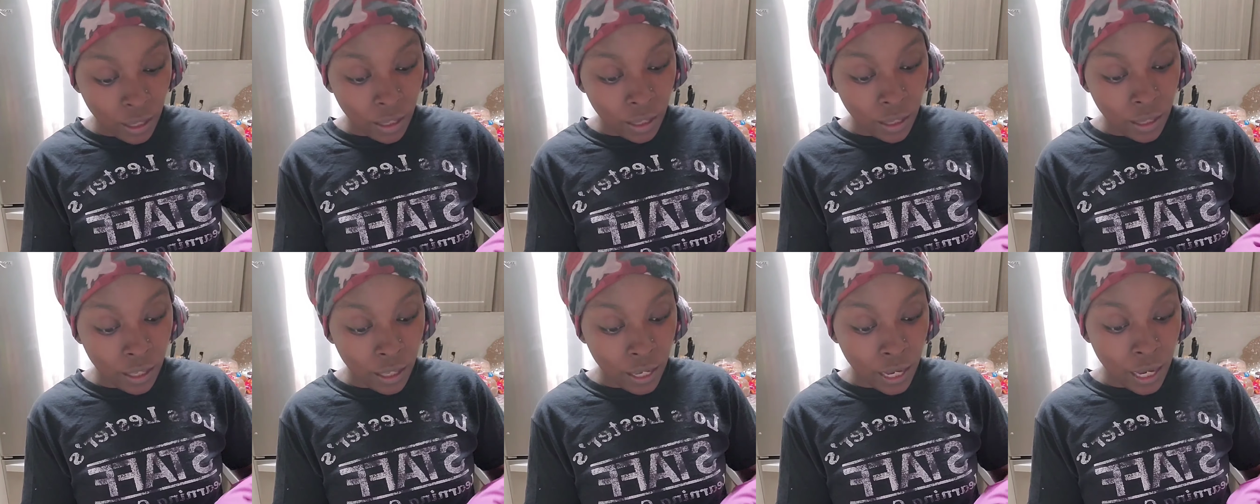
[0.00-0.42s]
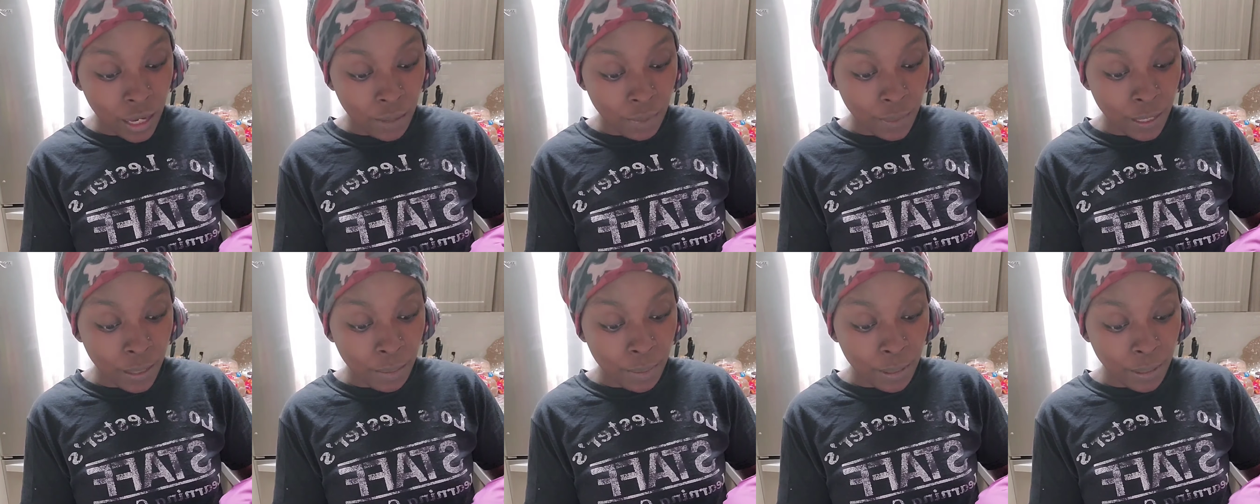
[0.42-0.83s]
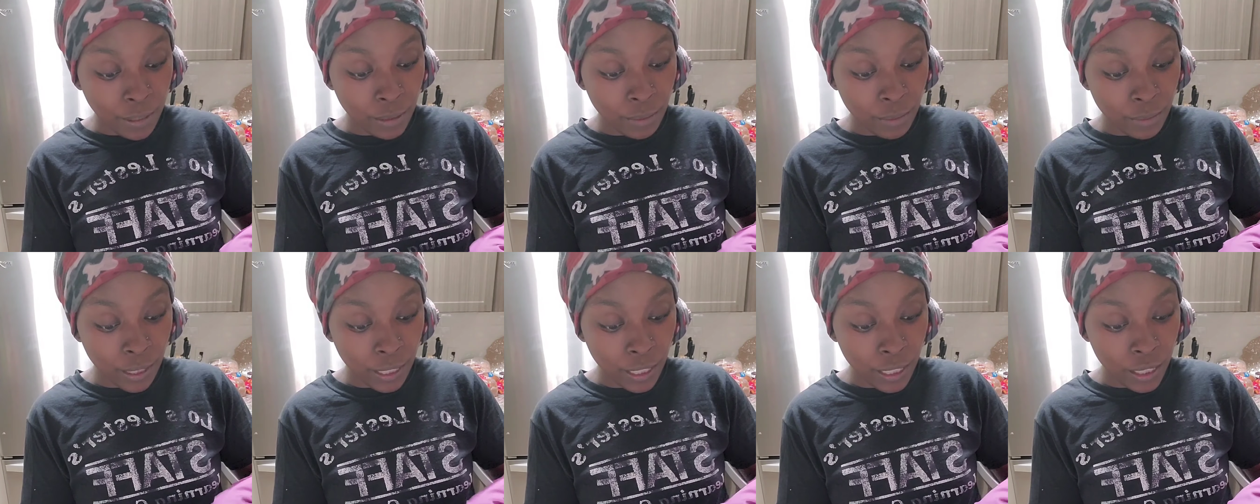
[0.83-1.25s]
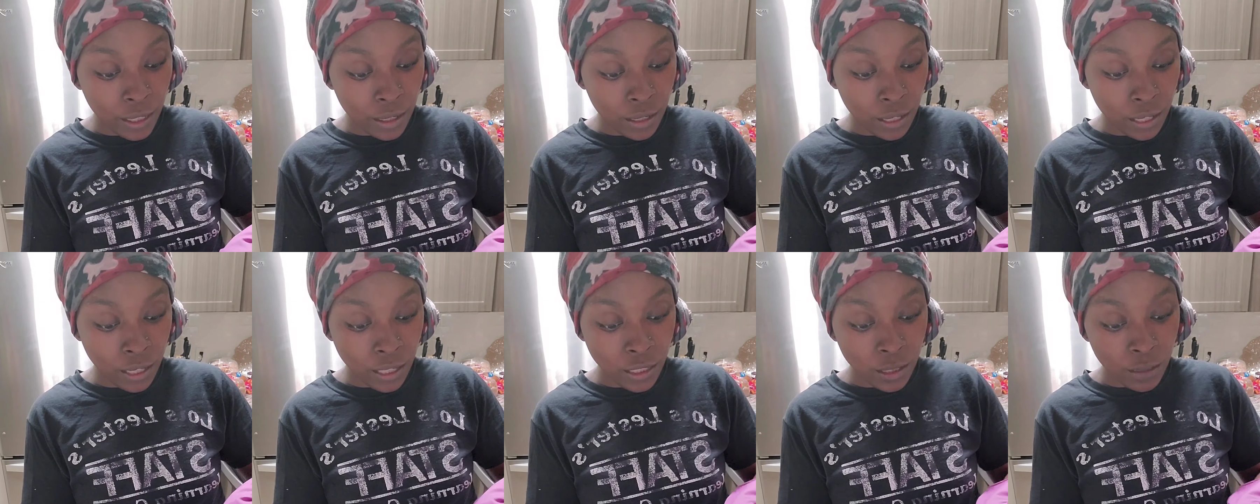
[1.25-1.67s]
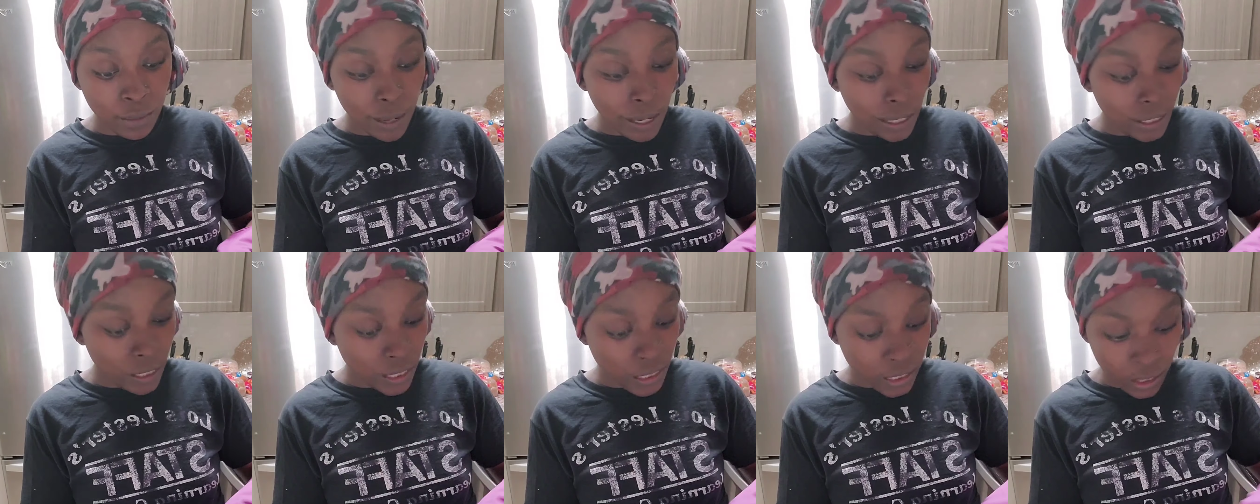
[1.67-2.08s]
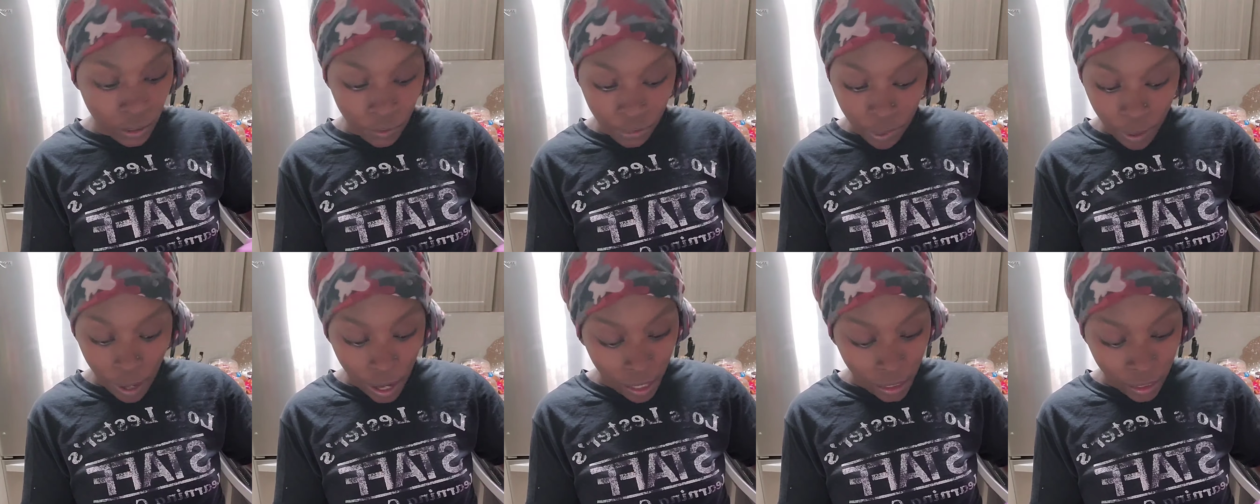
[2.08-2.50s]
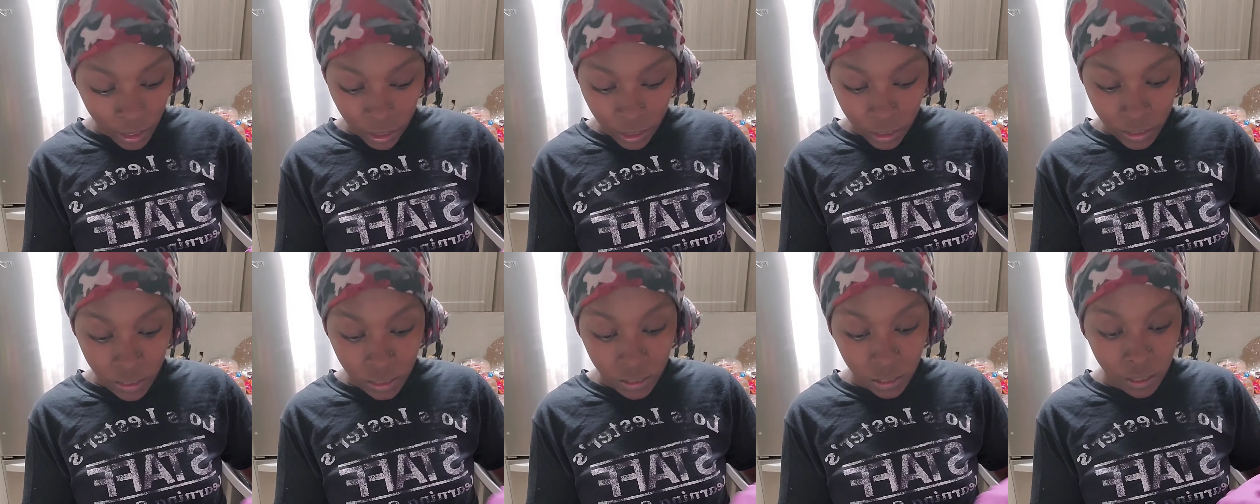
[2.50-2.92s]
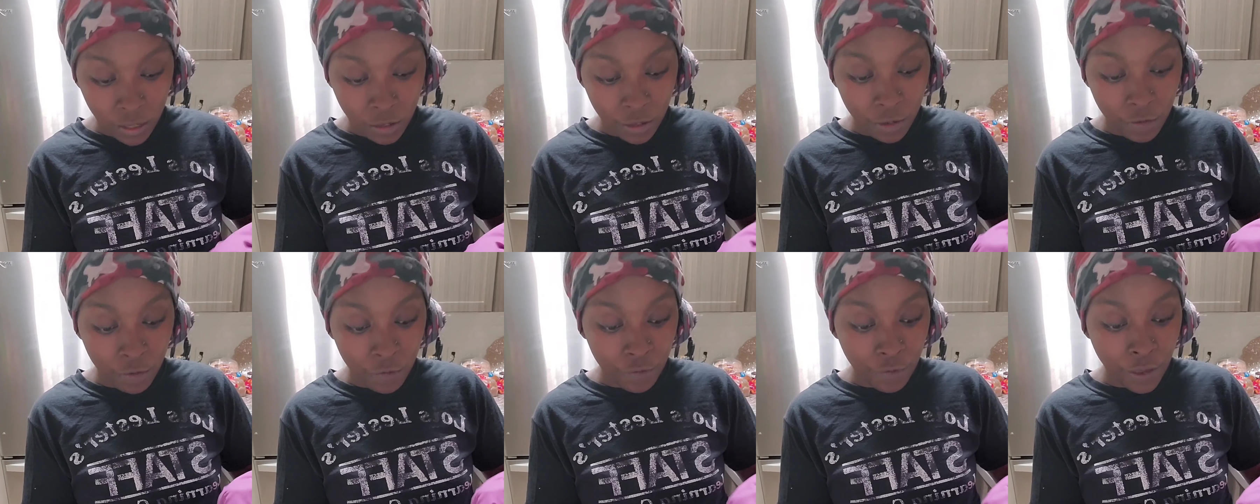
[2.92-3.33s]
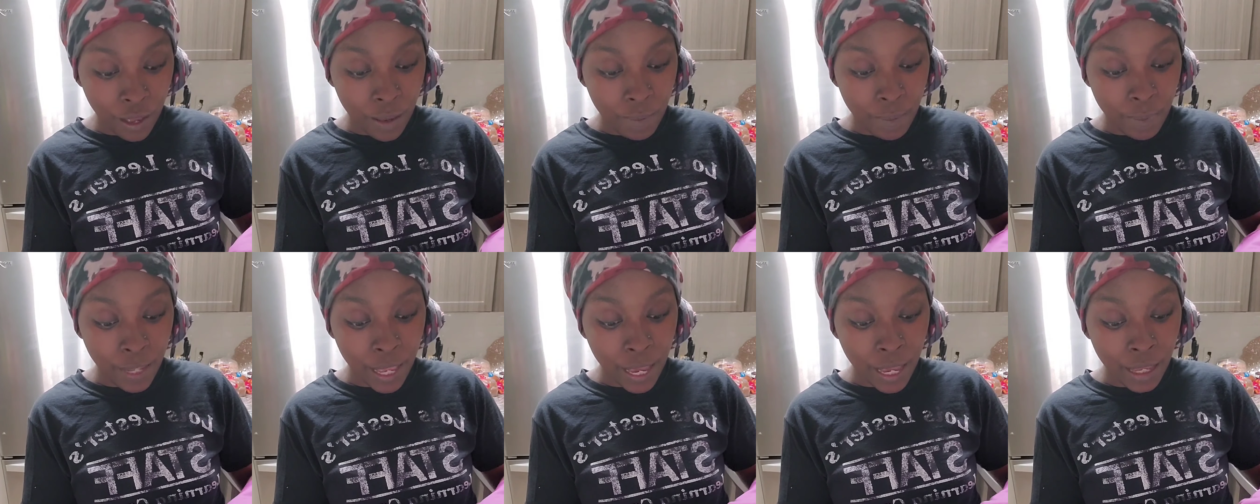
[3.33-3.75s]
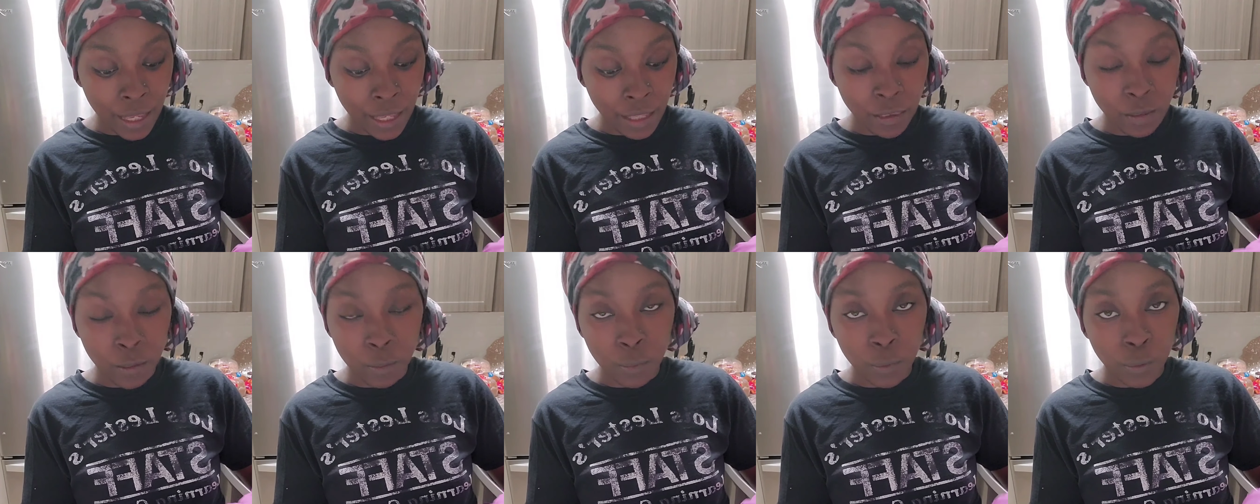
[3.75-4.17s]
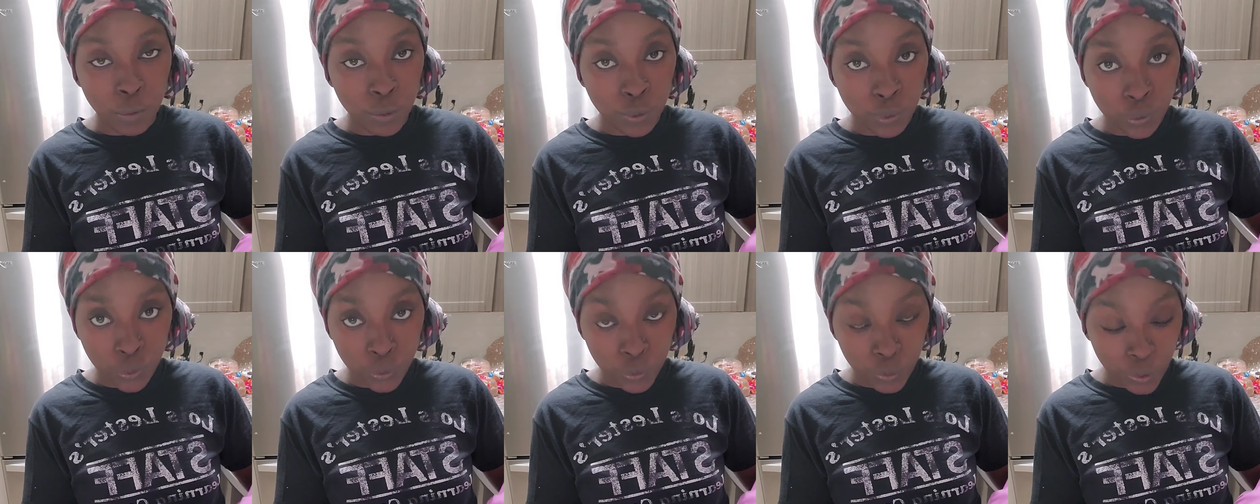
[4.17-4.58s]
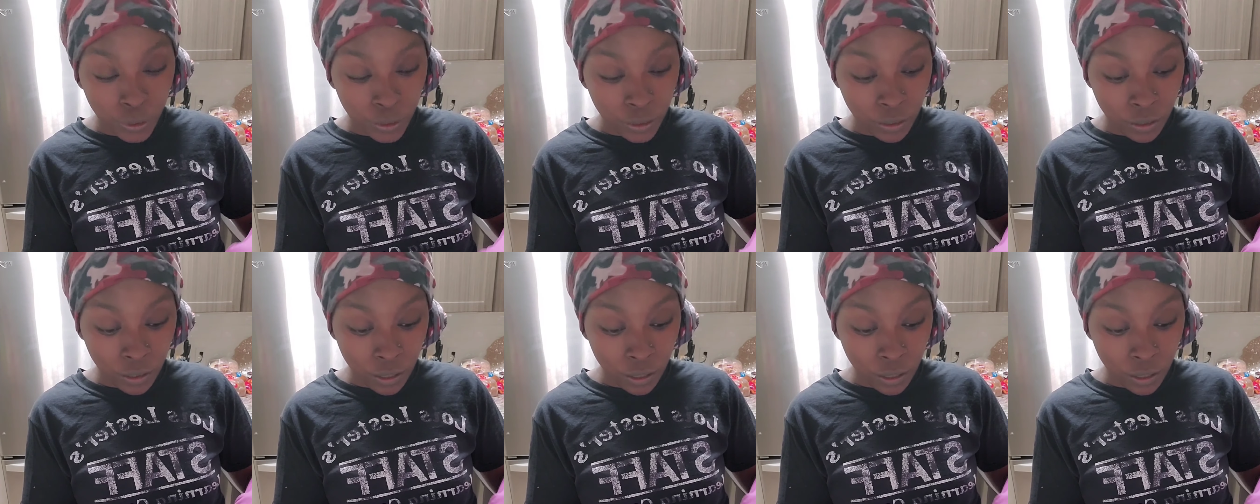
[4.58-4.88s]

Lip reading: and I'm not about to make anybody's products if I'm not in the mood,